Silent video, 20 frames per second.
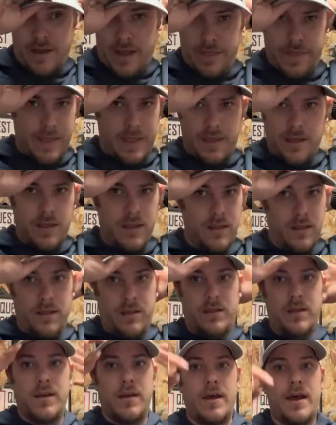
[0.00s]
I think
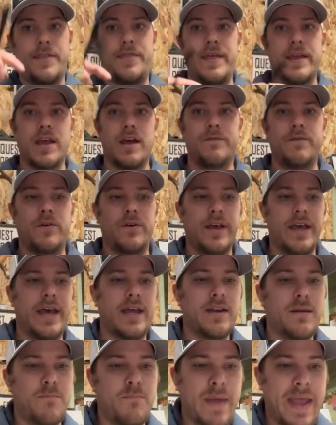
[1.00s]
I've only had
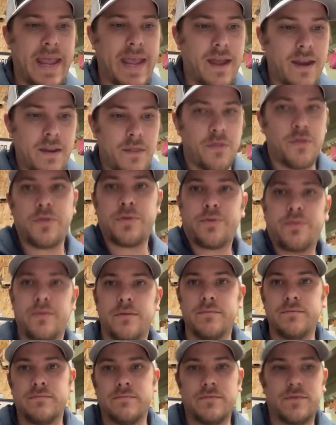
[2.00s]
to ban
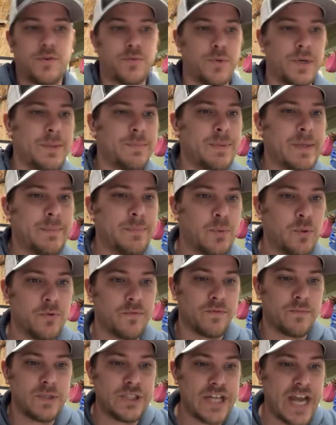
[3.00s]
3 people
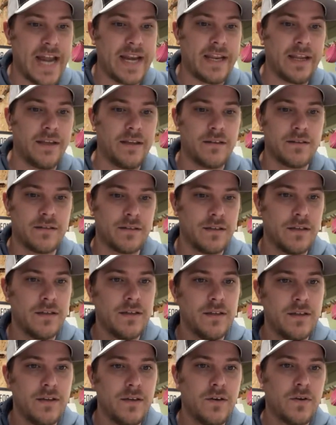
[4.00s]
from chatting,
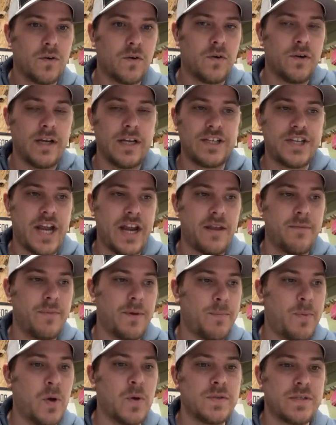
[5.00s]
or not chatting, but
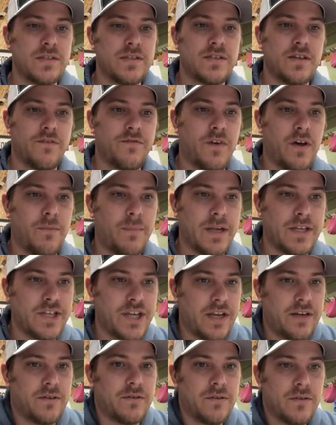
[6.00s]
posting stuff on my
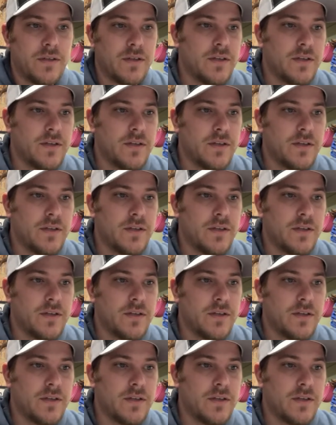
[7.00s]
channel.